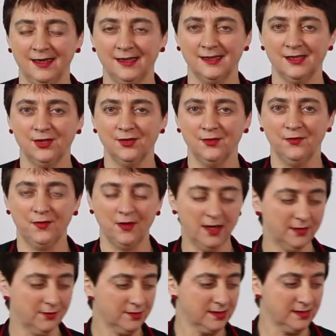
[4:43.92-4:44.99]
And so the
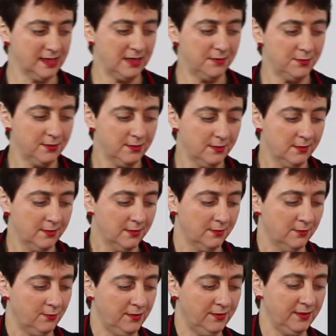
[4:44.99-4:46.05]
final step
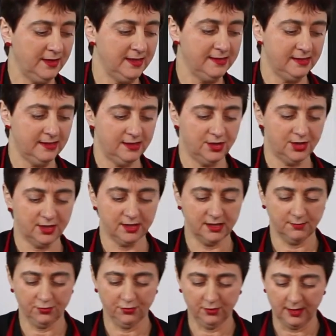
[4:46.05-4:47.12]
with these is just
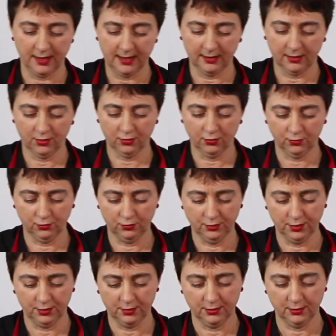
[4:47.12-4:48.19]
to put our cooled,